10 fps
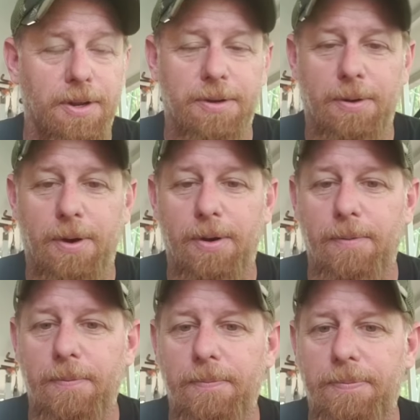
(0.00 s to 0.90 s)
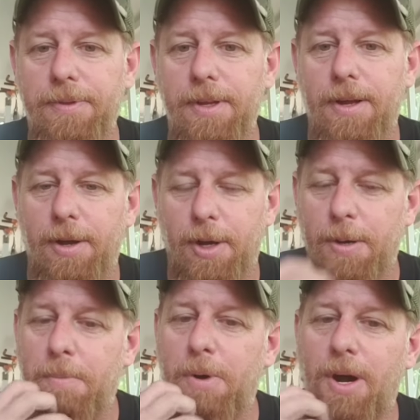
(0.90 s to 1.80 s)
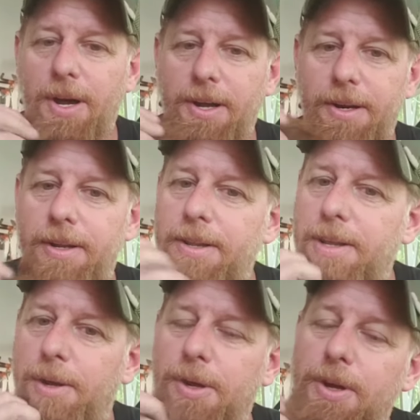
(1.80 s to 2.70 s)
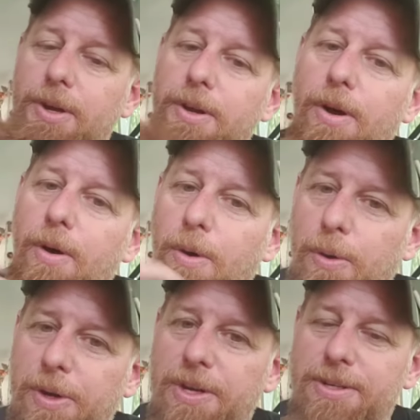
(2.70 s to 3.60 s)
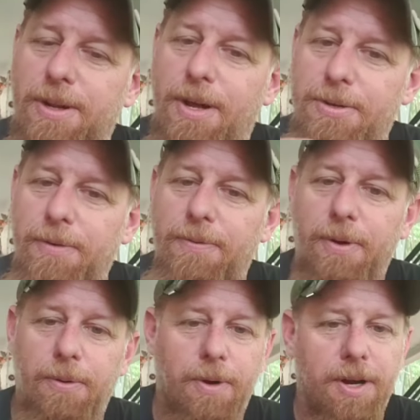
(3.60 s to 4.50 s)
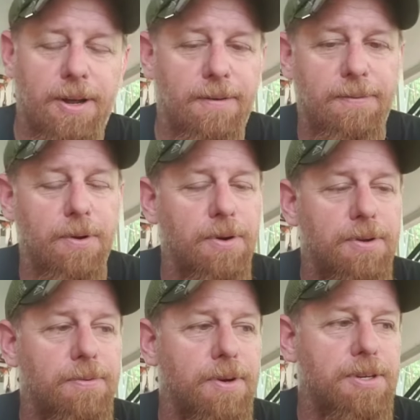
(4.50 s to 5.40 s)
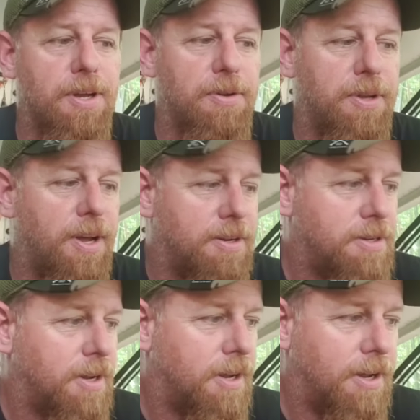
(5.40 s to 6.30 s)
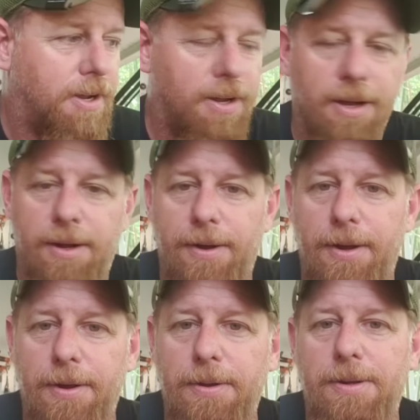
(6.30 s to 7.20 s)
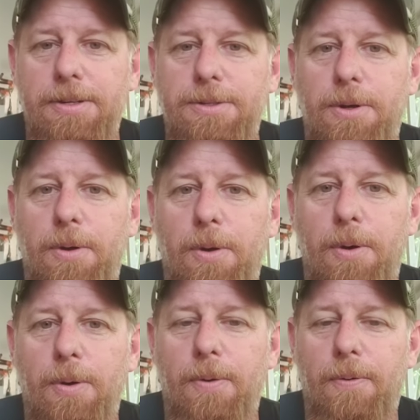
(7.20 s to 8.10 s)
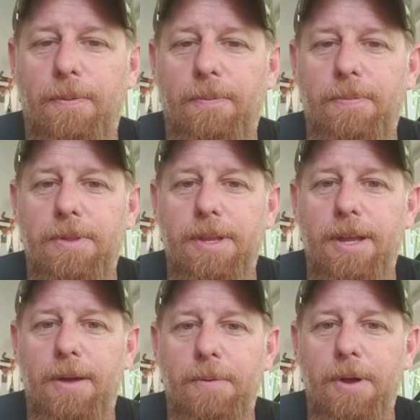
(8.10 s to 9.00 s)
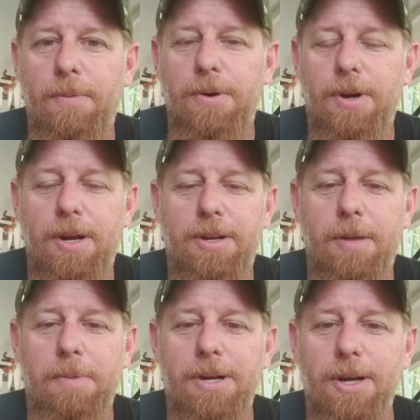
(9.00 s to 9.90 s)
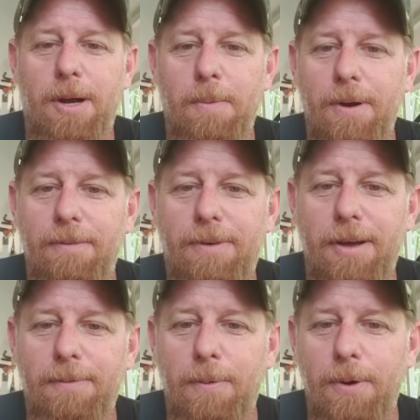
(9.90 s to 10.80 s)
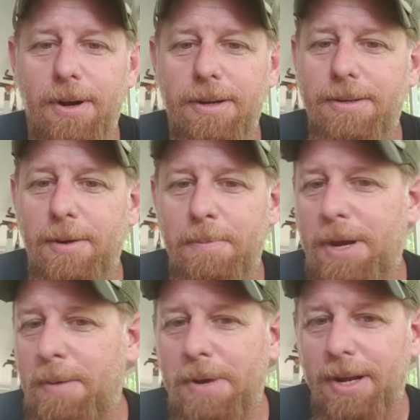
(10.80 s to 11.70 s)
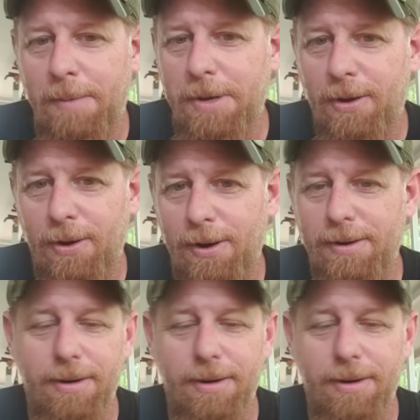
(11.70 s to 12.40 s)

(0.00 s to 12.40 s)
hard. Brian, all the slots are filled right now for sales guys. So if you're trying to take my job, we're going to fight for it. So it may or may not be hard.